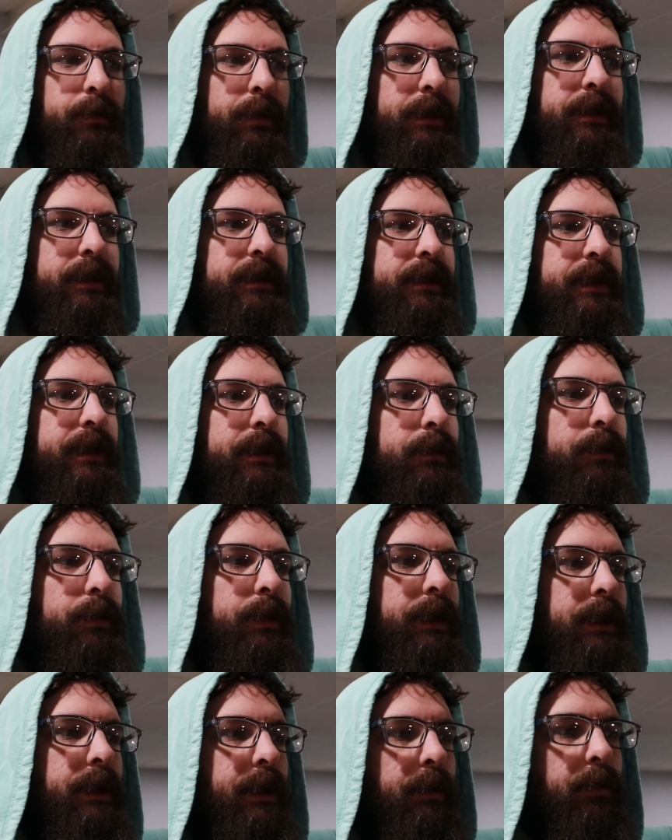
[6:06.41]
We're gonna stick
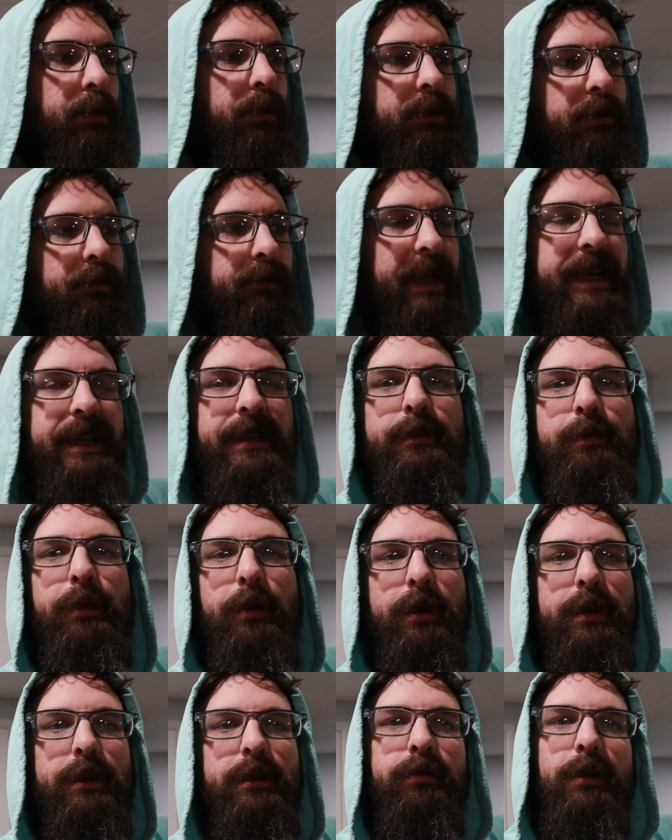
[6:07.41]
with, we'll do vase
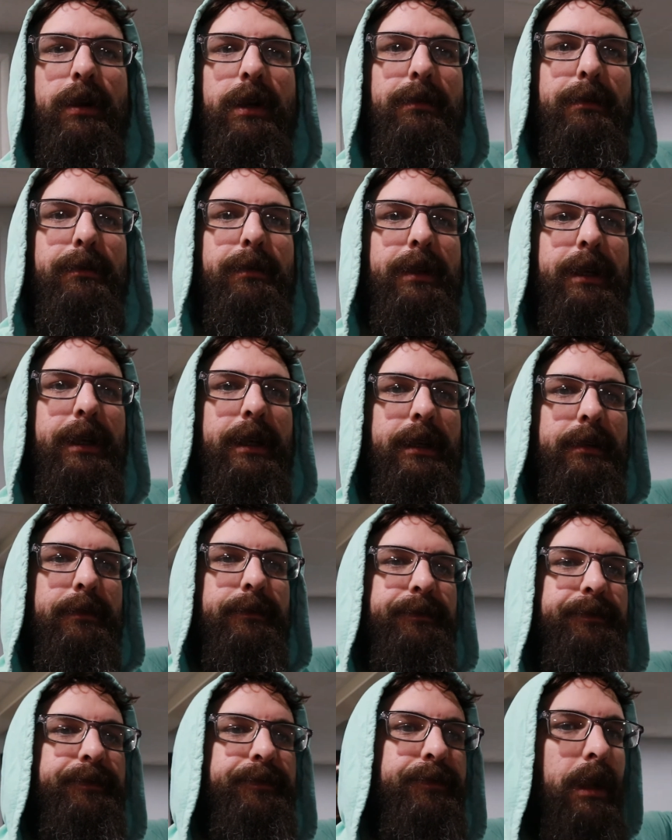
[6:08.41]
pours probably,
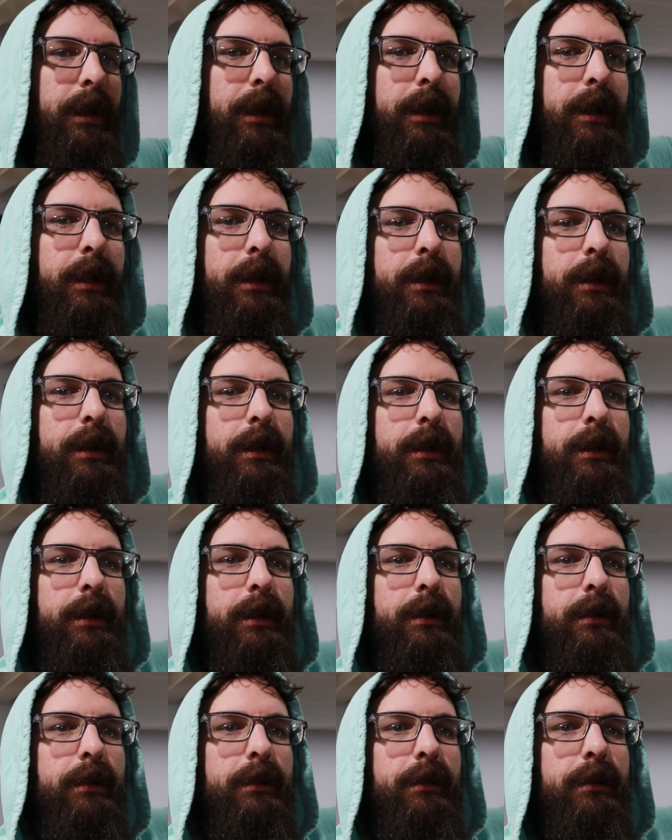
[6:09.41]

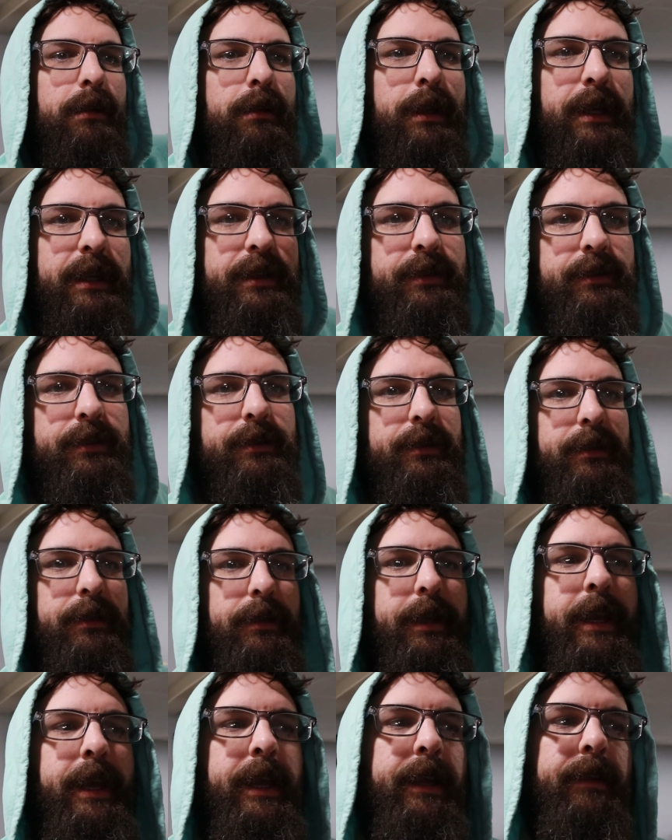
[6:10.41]
less
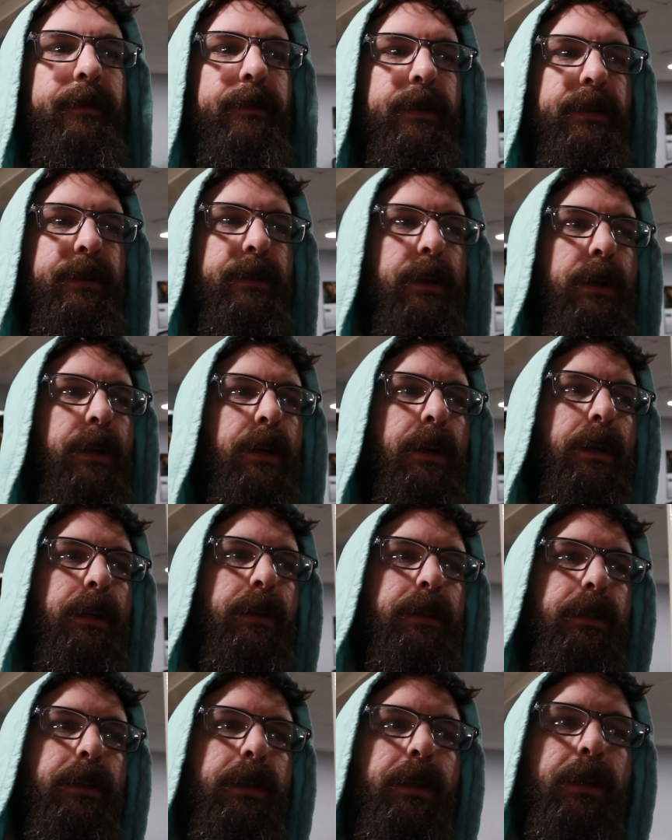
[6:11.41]
canvas
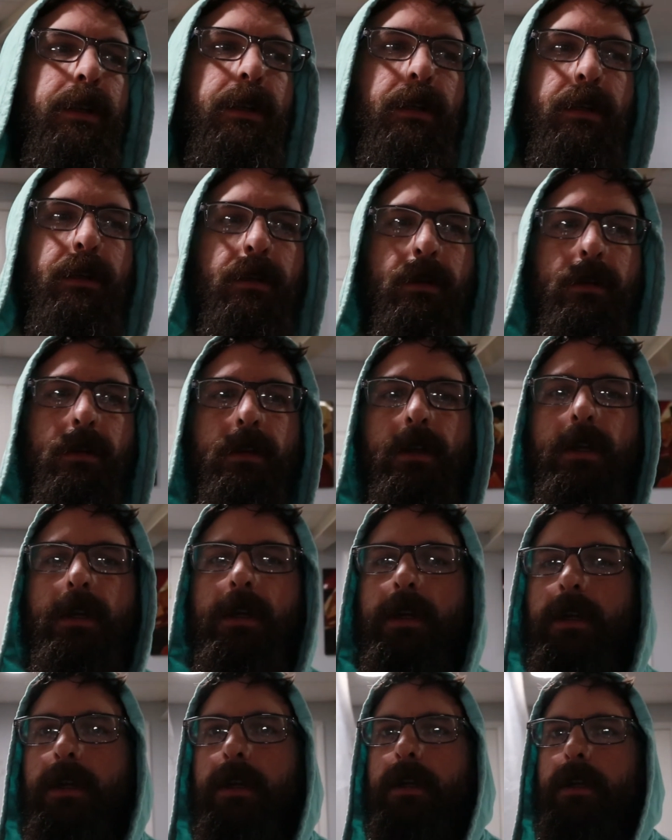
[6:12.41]
art,
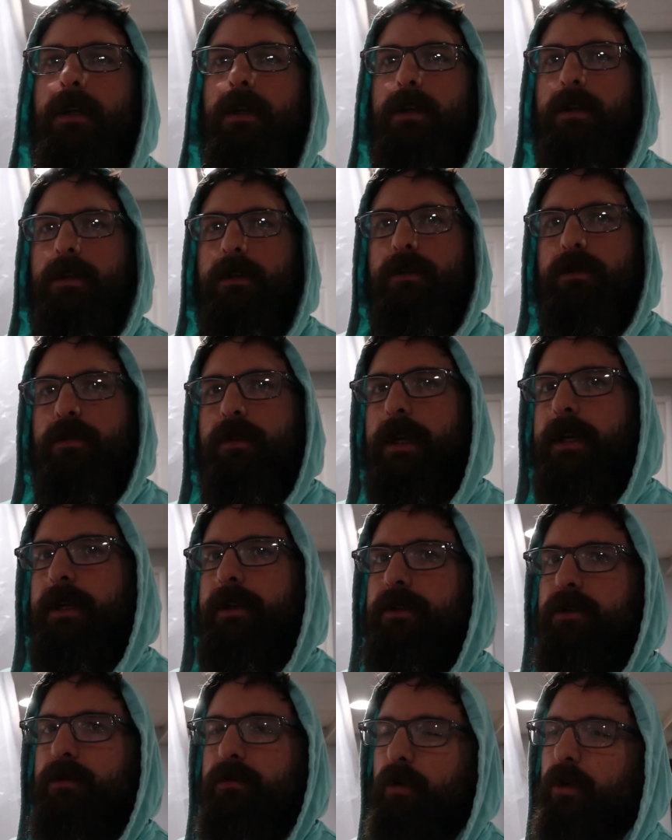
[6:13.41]
try to
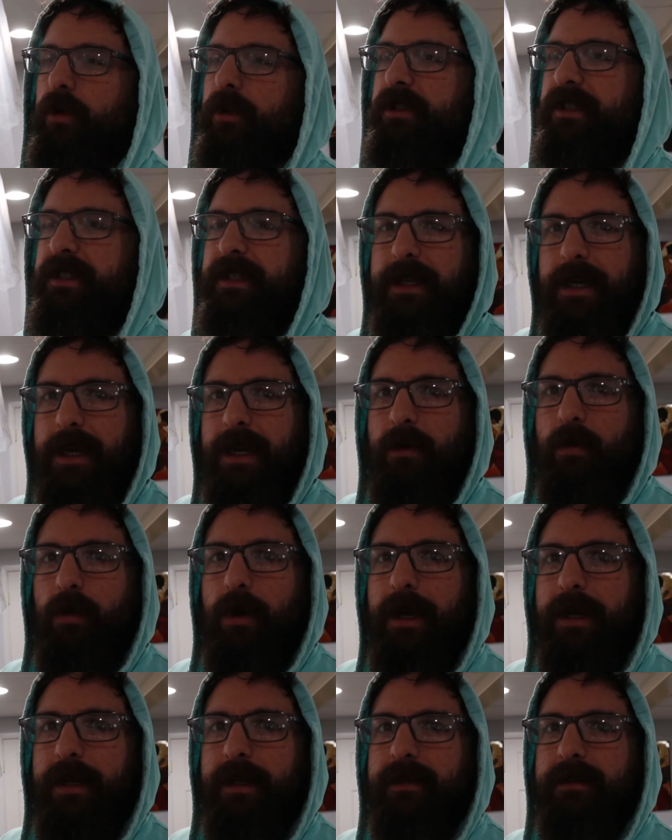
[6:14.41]
do more
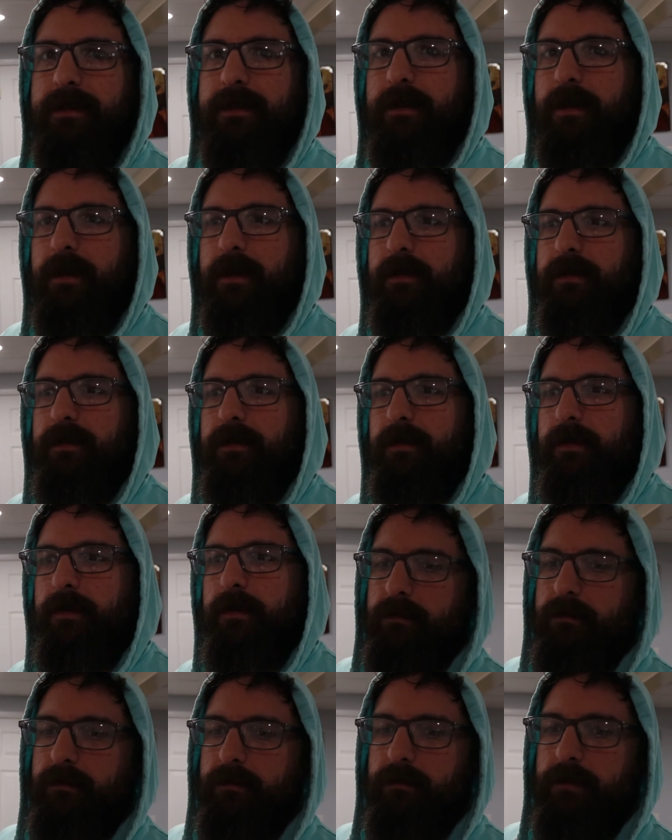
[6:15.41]
DIY
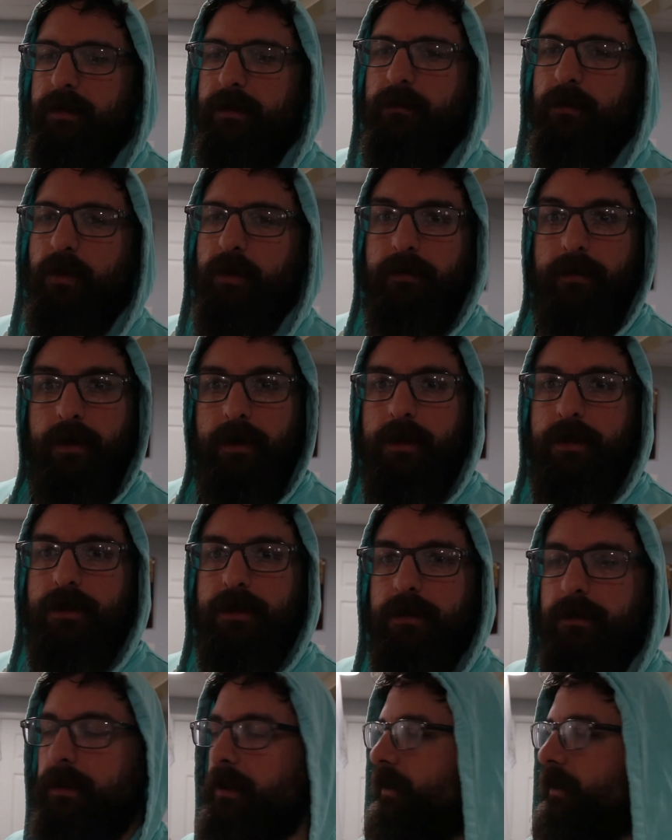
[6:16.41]
stuff and more furniture